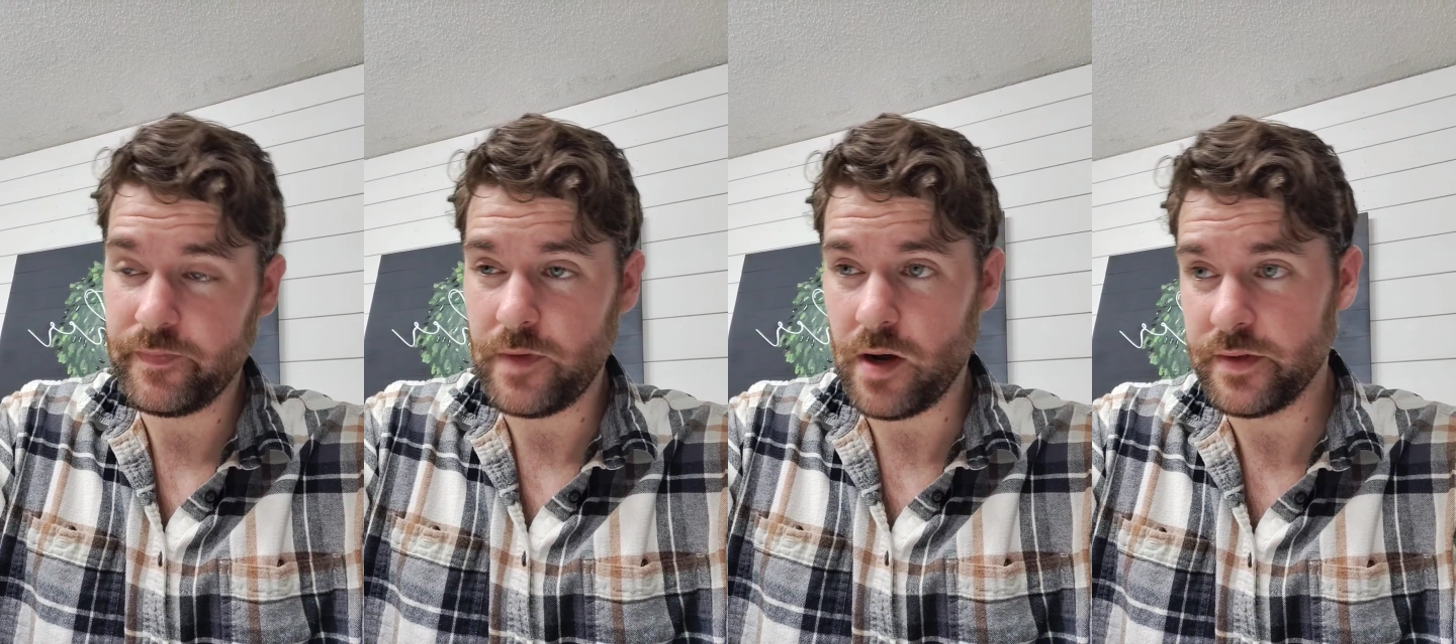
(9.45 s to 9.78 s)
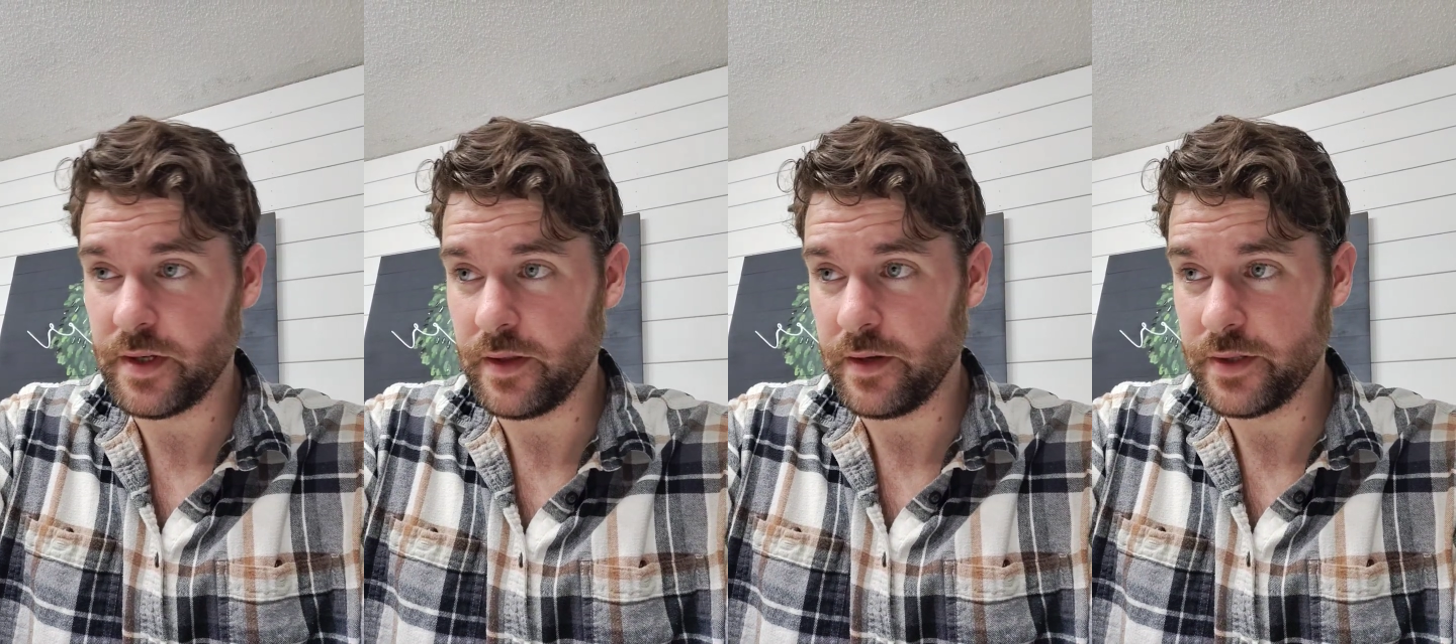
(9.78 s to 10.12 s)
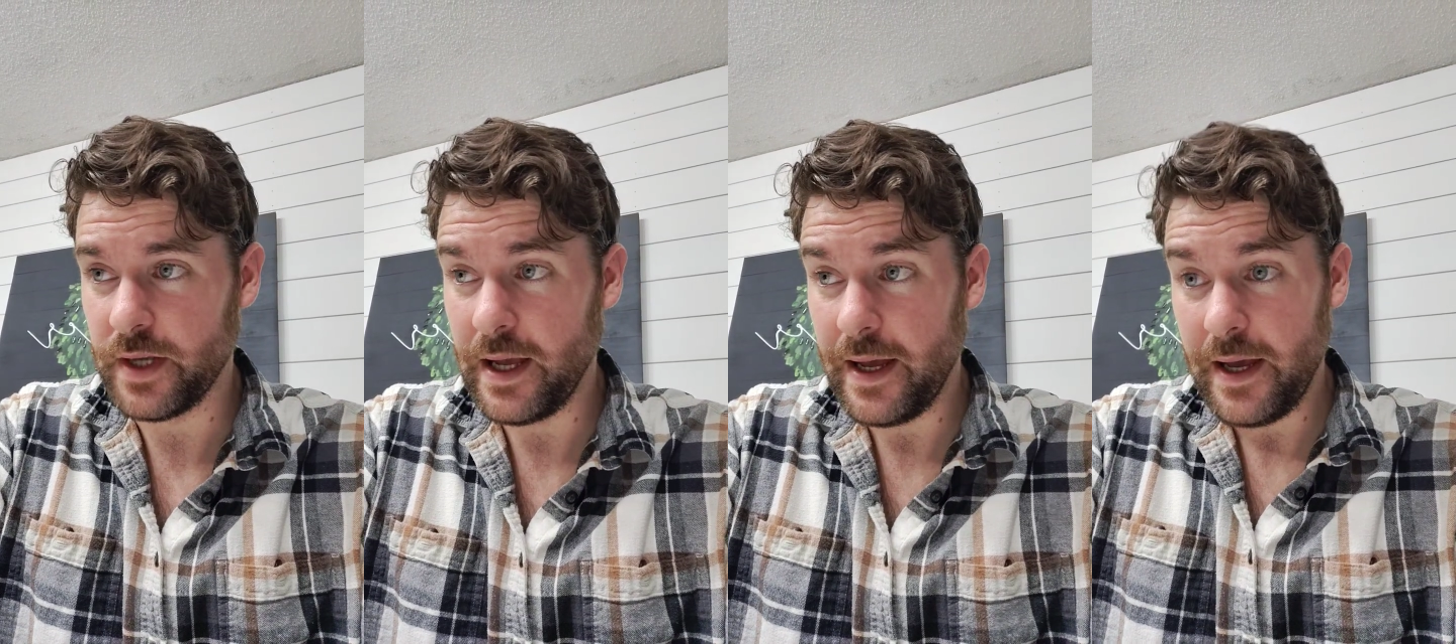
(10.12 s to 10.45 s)
Obviously,
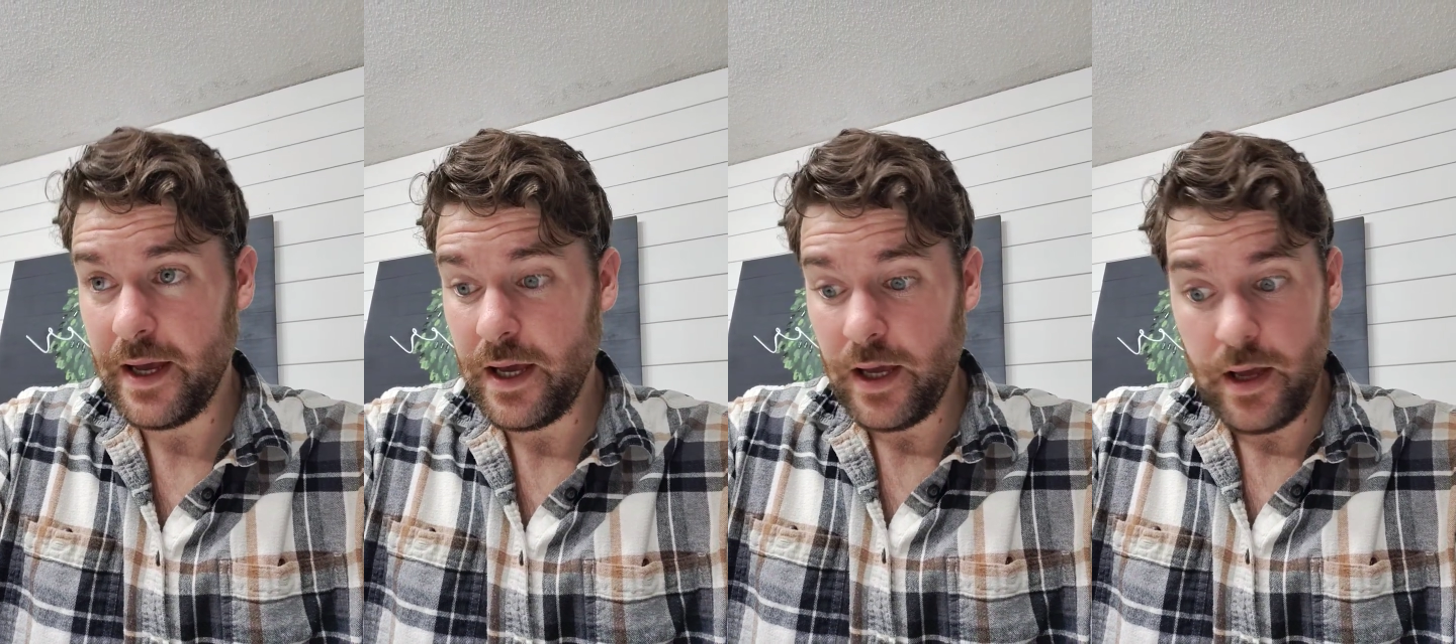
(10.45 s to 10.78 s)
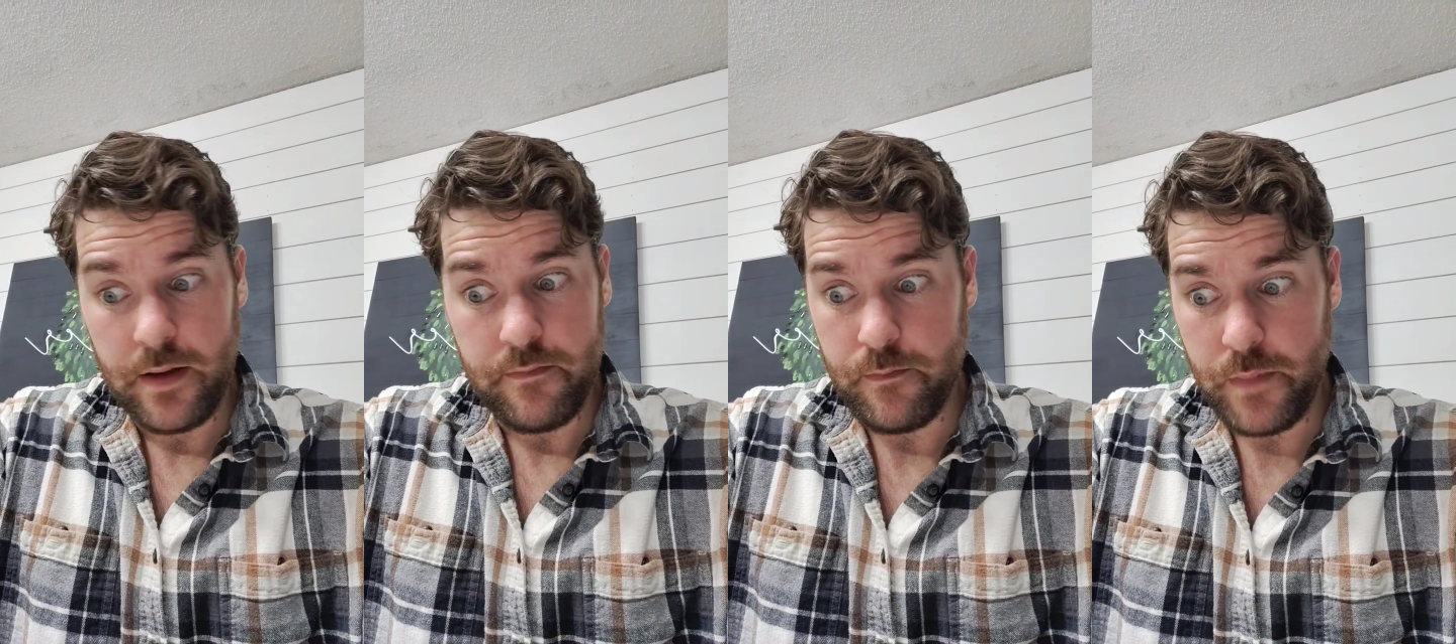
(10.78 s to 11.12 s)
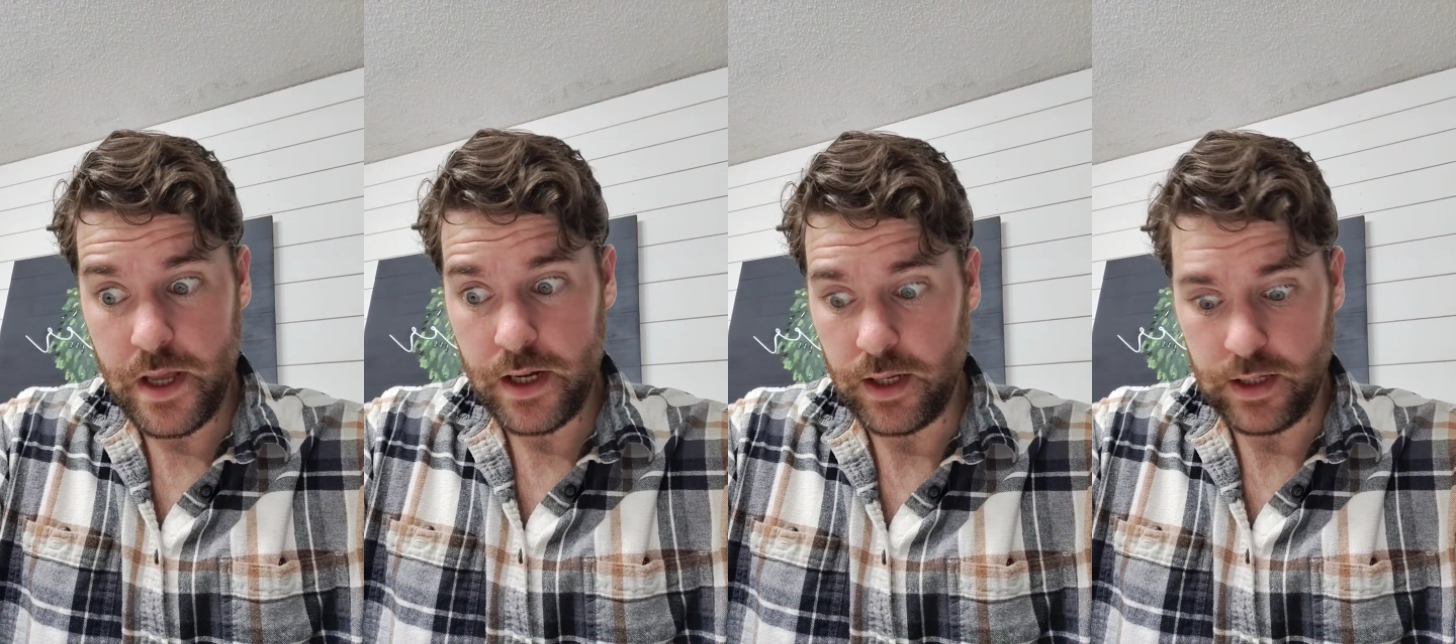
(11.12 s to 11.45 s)
there's
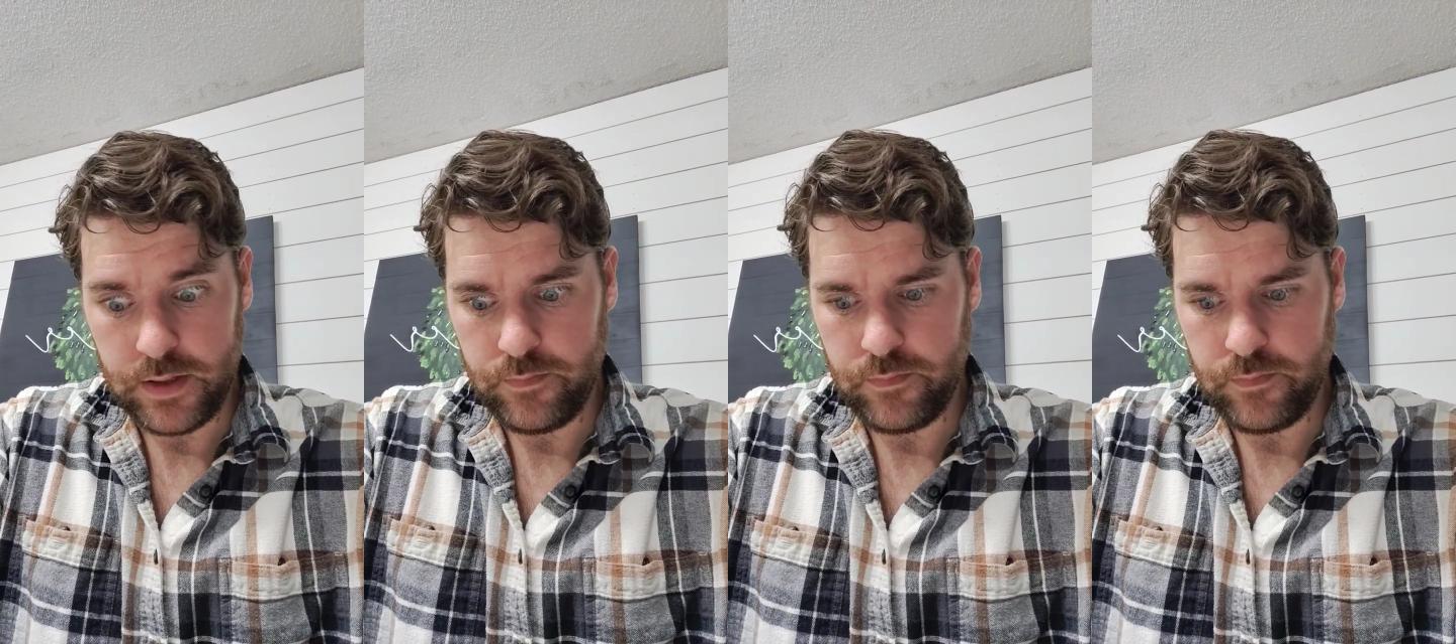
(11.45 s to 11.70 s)
many,